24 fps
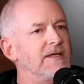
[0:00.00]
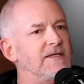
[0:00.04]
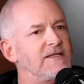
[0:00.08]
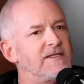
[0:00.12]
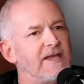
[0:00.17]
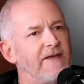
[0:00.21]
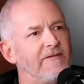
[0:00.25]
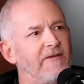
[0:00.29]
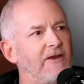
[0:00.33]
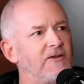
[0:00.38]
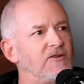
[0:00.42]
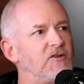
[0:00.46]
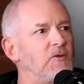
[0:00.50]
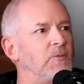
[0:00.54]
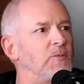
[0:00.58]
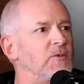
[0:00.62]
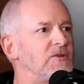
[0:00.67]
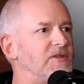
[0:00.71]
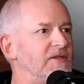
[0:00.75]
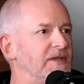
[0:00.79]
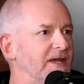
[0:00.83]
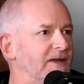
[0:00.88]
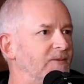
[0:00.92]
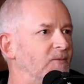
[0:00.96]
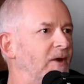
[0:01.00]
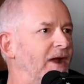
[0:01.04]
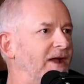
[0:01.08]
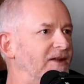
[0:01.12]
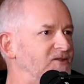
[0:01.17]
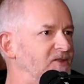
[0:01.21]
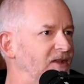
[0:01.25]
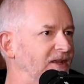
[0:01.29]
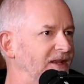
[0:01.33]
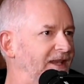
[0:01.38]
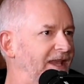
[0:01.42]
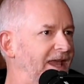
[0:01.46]
72% were
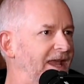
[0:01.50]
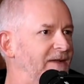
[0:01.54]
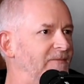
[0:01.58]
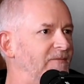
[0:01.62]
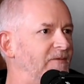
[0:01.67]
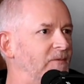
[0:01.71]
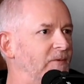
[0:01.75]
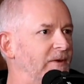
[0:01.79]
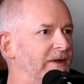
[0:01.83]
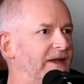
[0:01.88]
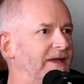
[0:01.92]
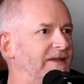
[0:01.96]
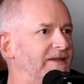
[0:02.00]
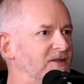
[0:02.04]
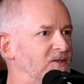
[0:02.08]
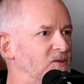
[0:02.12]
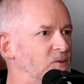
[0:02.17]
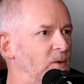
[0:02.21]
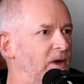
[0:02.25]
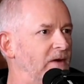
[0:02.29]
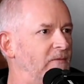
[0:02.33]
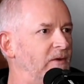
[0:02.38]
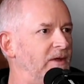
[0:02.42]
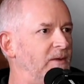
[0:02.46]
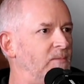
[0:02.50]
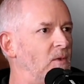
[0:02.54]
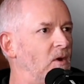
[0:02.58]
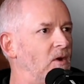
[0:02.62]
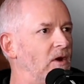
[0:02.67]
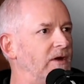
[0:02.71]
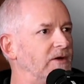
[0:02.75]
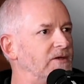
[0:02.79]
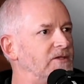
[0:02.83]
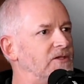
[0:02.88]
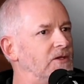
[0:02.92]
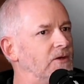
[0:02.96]
actually lame-free at the 12-week
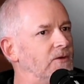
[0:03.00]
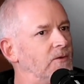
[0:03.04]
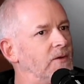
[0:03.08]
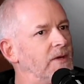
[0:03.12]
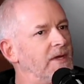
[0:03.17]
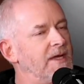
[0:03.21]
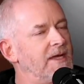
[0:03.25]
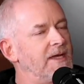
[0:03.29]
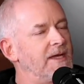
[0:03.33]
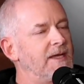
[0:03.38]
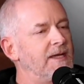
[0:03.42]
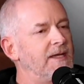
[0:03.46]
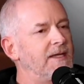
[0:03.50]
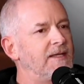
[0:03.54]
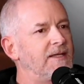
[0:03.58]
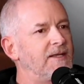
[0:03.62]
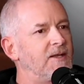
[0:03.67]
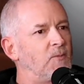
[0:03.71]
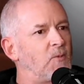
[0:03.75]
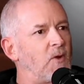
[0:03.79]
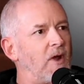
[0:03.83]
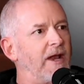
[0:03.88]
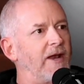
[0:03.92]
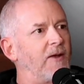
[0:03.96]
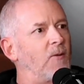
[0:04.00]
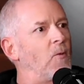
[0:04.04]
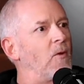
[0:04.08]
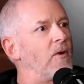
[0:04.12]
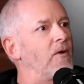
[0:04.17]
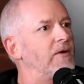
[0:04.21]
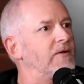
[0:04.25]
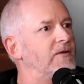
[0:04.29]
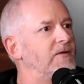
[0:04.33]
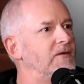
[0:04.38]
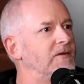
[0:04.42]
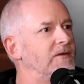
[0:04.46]
mark, so the product
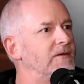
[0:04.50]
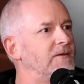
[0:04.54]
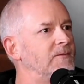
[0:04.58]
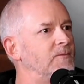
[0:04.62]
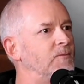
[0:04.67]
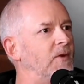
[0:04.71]
worked,